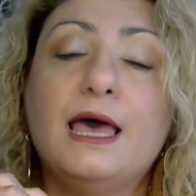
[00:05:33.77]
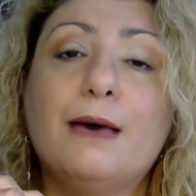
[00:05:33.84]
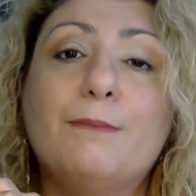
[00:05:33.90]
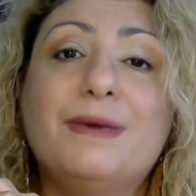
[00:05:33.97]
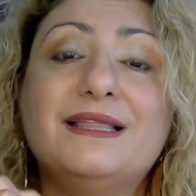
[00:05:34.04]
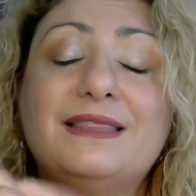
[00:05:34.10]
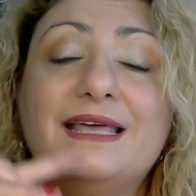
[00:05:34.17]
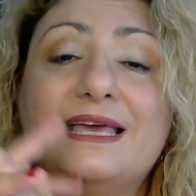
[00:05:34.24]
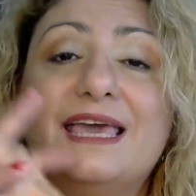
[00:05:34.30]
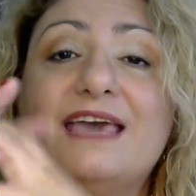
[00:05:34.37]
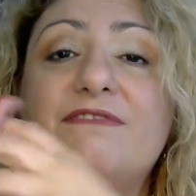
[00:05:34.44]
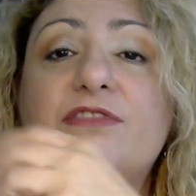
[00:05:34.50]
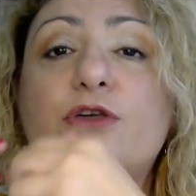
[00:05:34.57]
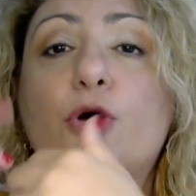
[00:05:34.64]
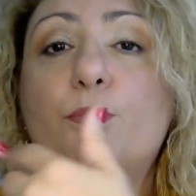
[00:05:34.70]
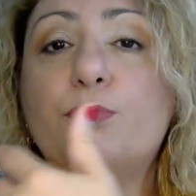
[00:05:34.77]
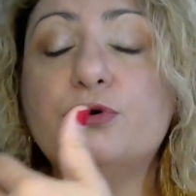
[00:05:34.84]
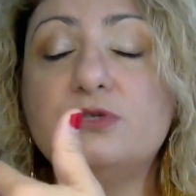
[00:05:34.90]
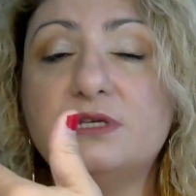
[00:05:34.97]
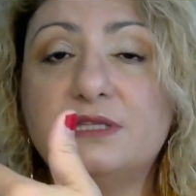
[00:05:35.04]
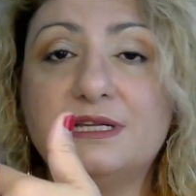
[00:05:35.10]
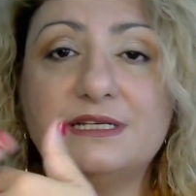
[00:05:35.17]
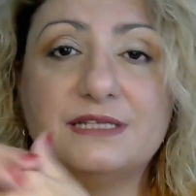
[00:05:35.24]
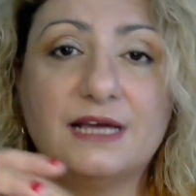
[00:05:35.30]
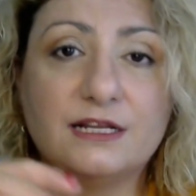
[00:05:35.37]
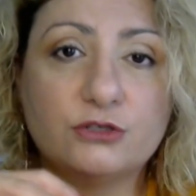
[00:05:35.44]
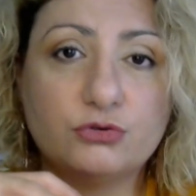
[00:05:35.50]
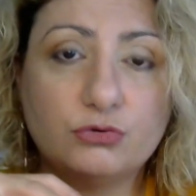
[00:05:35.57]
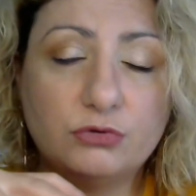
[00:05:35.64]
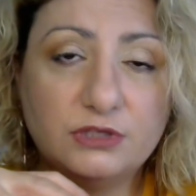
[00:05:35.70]
But they gave the opposite
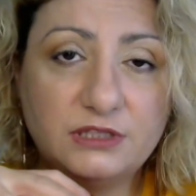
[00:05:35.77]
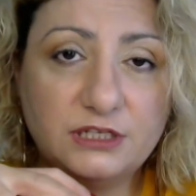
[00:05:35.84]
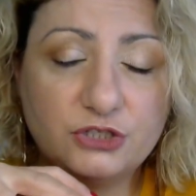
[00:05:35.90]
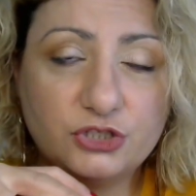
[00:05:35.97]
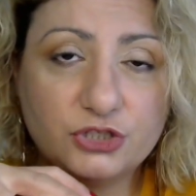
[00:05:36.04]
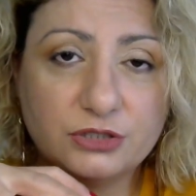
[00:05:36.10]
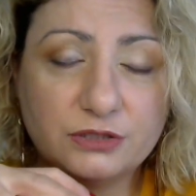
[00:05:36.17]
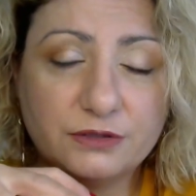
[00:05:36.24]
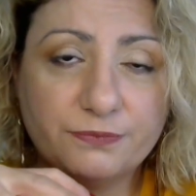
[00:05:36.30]
results to the teacher.